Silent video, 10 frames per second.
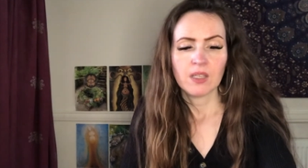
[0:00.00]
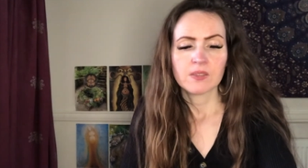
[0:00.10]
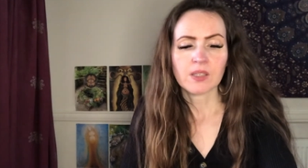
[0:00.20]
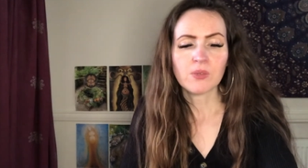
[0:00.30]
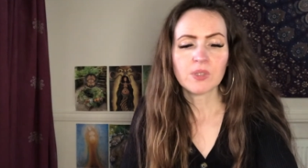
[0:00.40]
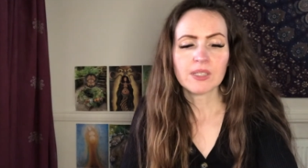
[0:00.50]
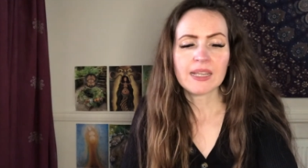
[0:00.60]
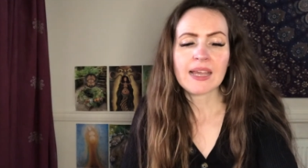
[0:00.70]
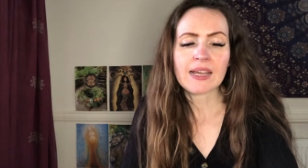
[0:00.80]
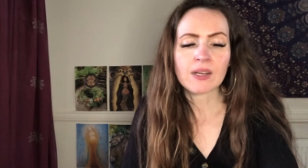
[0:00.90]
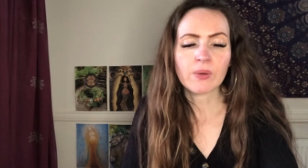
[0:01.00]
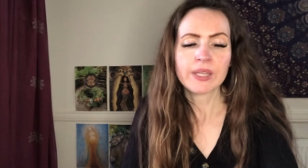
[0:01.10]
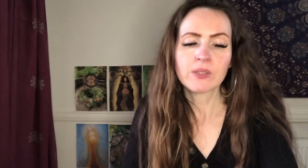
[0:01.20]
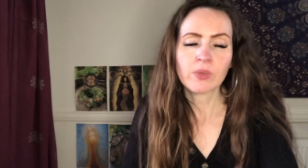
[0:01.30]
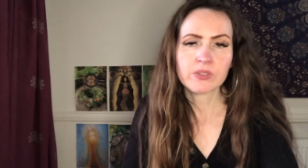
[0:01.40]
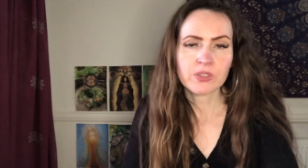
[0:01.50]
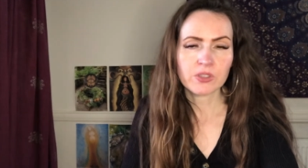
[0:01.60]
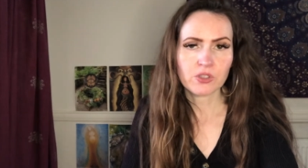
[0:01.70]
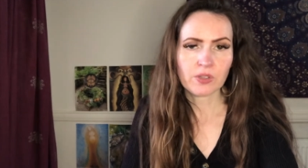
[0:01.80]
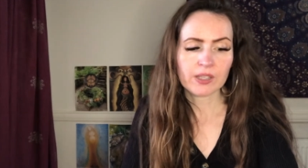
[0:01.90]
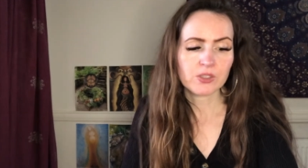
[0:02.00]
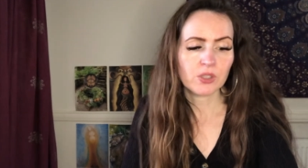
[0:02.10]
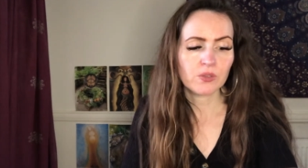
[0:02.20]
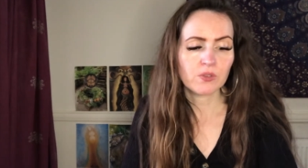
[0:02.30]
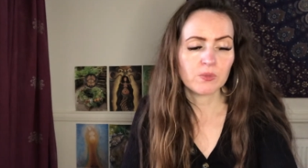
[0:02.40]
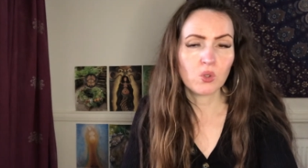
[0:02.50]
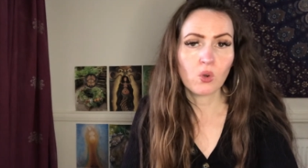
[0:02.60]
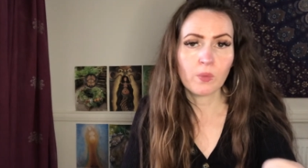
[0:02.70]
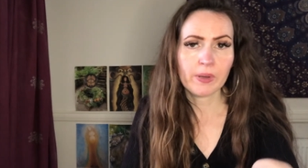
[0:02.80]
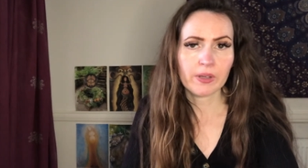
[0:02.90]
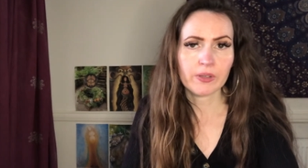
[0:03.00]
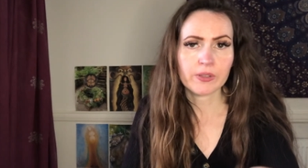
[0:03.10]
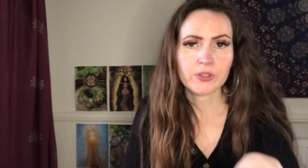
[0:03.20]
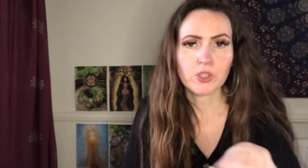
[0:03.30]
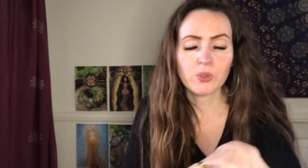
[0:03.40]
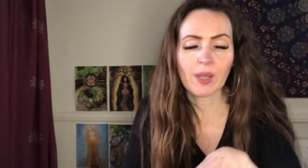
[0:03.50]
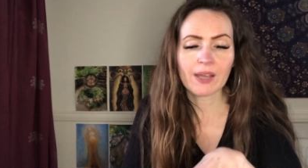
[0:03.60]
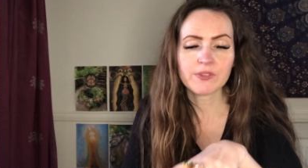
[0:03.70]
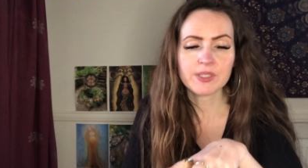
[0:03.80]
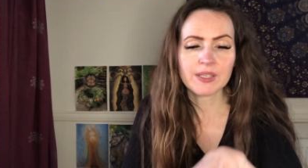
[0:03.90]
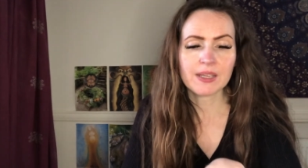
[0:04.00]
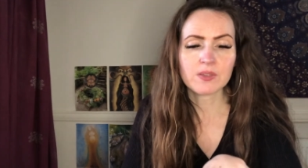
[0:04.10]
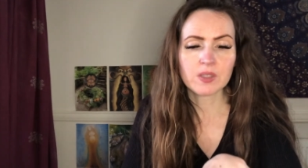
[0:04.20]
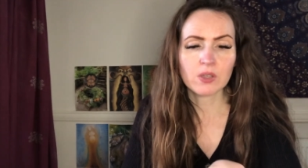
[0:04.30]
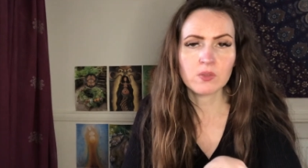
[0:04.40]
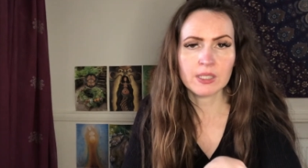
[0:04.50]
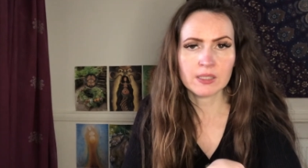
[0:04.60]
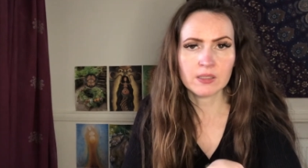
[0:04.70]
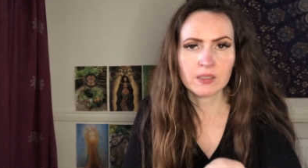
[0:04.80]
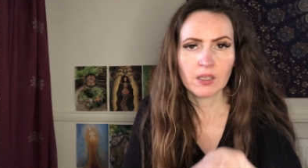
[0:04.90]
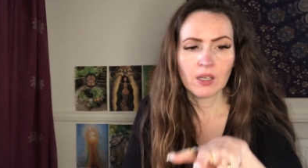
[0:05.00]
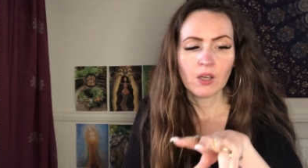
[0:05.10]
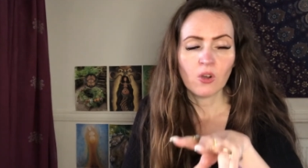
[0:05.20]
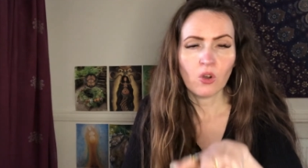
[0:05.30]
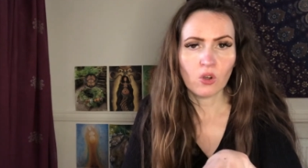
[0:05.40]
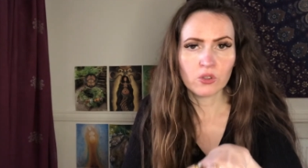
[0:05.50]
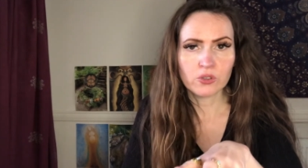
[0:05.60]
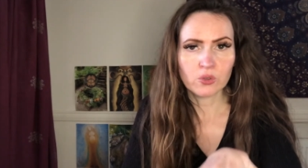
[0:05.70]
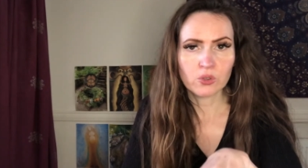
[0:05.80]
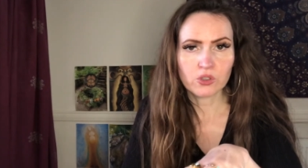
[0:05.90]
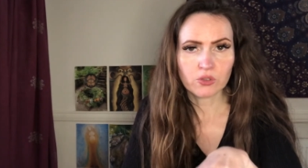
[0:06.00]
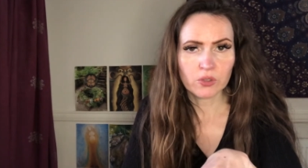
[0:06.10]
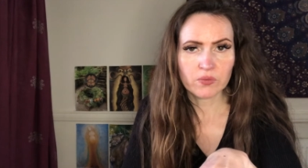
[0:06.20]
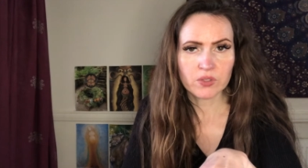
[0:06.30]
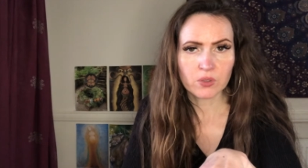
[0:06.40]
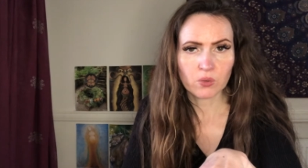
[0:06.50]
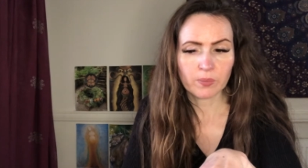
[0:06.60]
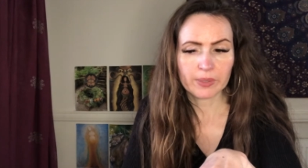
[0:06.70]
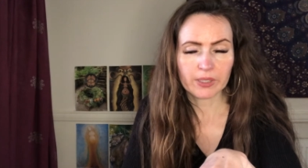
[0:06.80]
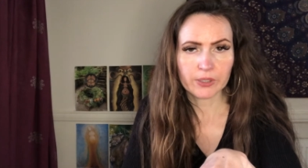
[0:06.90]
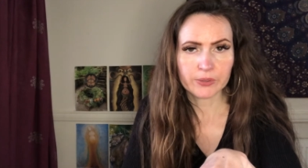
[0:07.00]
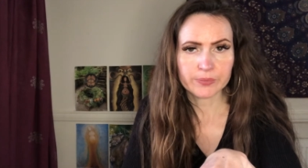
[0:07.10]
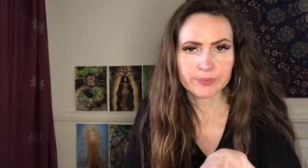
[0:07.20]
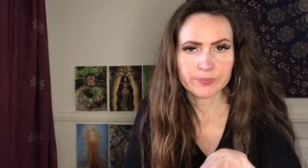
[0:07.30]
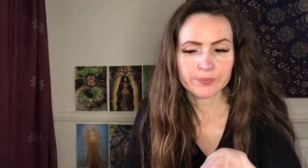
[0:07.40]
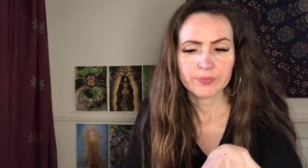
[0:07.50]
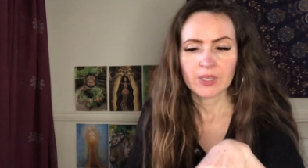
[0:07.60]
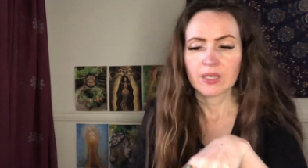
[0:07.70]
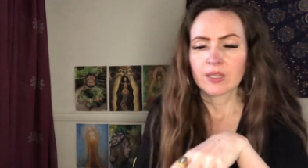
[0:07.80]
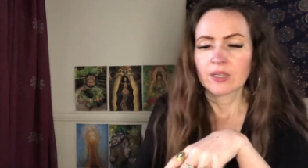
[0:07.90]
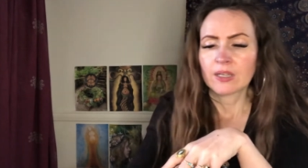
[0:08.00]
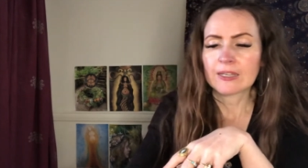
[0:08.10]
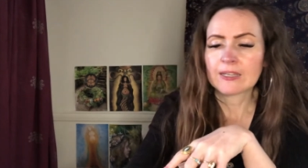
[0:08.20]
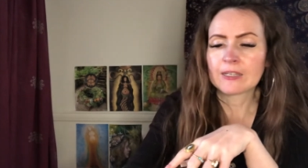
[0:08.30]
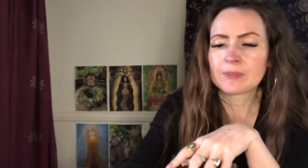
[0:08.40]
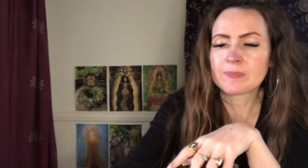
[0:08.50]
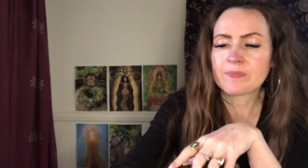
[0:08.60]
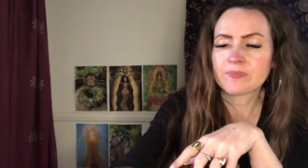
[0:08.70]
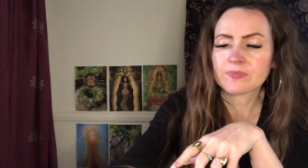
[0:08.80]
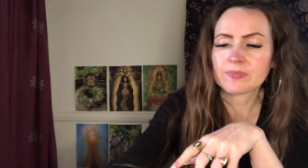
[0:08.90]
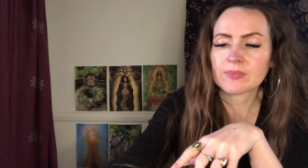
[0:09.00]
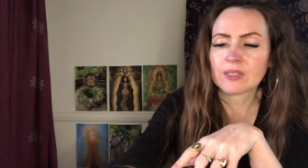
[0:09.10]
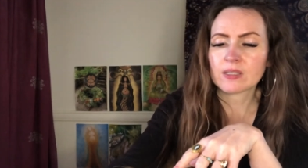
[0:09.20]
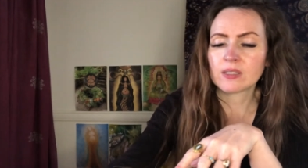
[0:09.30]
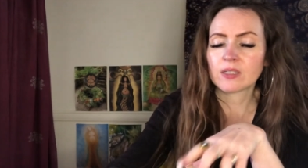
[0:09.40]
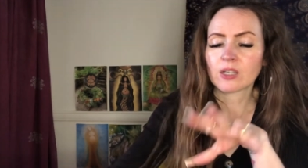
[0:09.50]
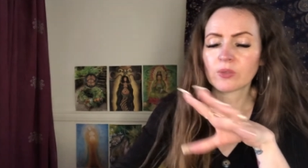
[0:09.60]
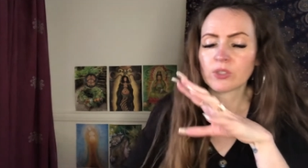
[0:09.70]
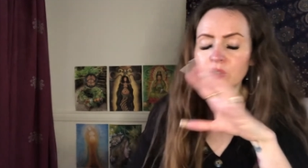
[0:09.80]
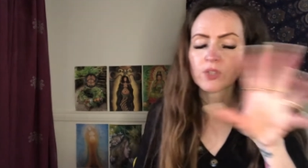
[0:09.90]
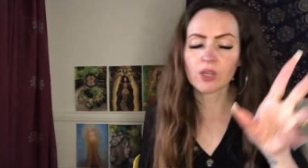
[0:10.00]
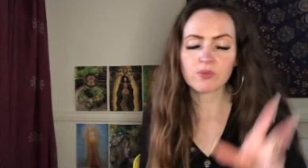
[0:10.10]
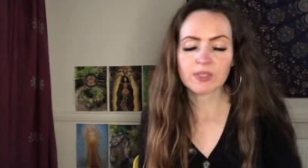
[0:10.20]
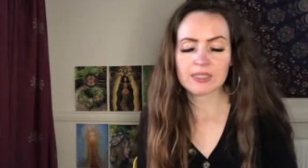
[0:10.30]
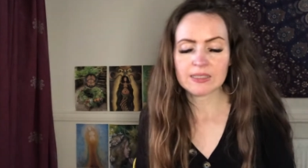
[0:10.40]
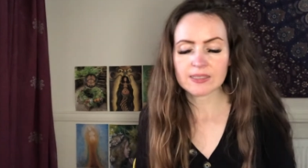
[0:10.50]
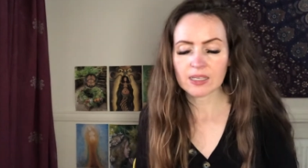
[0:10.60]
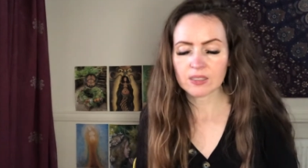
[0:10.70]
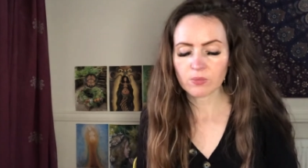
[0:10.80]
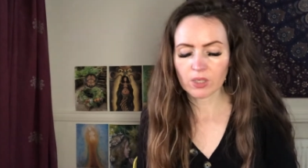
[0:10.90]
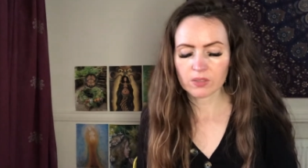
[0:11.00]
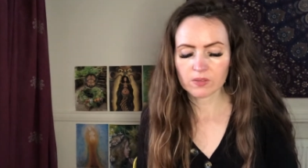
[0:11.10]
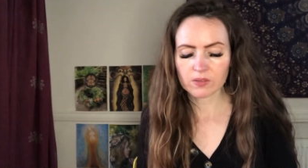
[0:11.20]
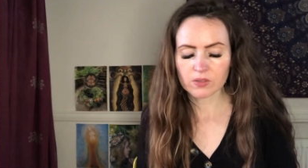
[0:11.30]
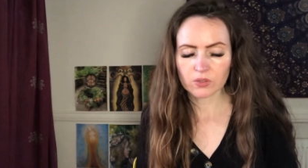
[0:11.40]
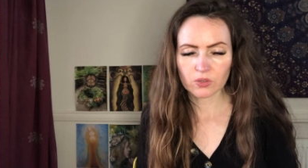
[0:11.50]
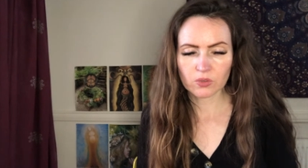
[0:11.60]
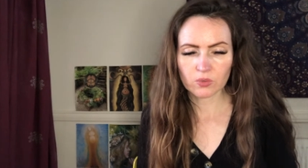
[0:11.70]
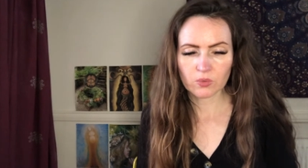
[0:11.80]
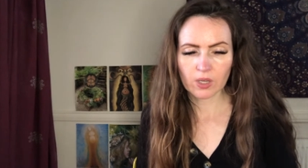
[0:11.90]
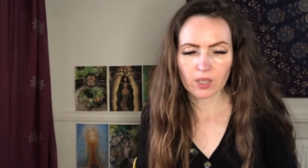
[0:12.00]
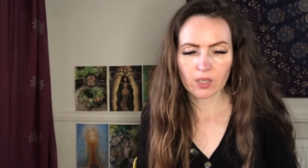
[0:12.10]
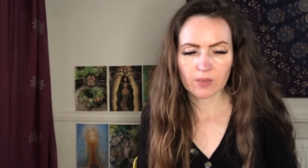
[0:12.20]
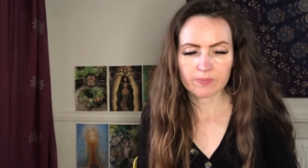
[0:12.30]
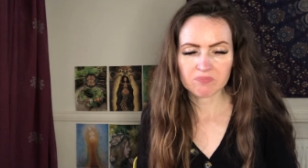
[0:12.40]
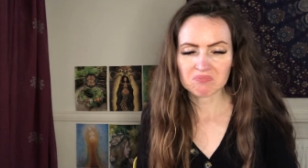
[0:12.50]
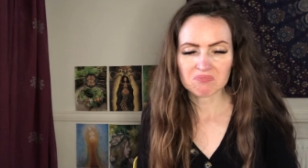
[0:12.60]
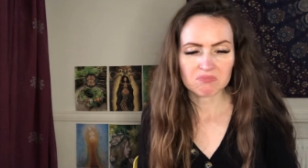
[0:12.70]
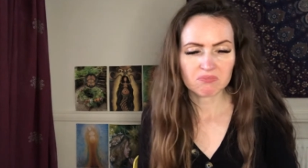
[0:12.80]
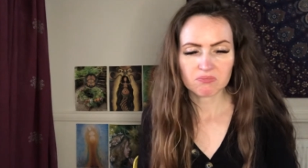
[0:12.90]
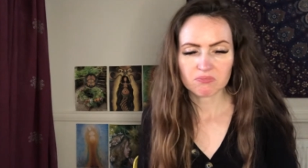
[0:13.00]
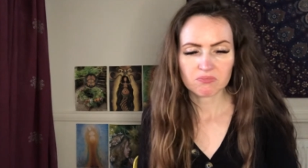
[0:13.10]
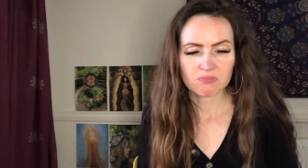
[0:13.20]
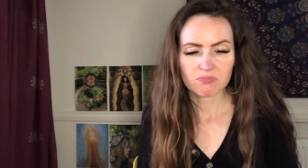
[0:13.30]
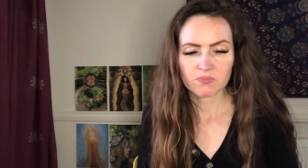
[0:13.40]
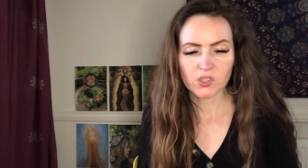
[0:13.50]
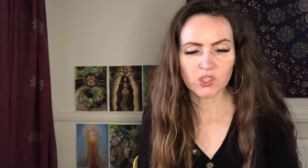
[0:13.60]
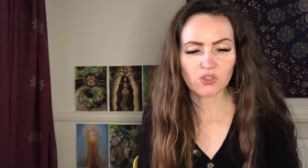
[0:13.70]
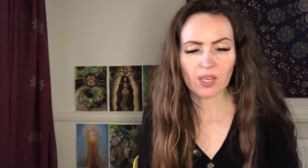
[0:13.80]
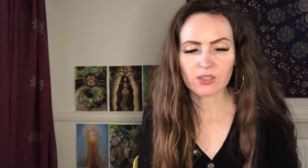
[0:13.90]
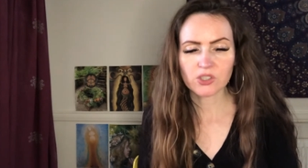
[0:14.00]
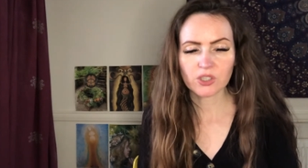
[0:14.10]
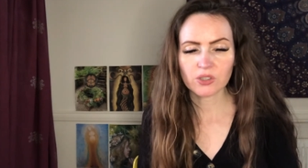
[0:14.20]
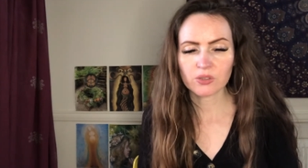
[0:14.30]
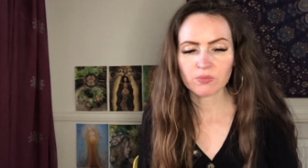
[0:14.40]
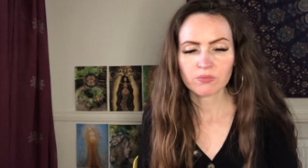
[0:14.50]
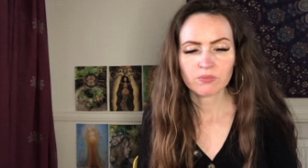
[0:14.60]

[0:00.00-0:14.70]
Don't allow anyone to distract you from your path. You have to now zone in on your truth, Scorpio. Um, you know, and you don't need anyone to um, distract you.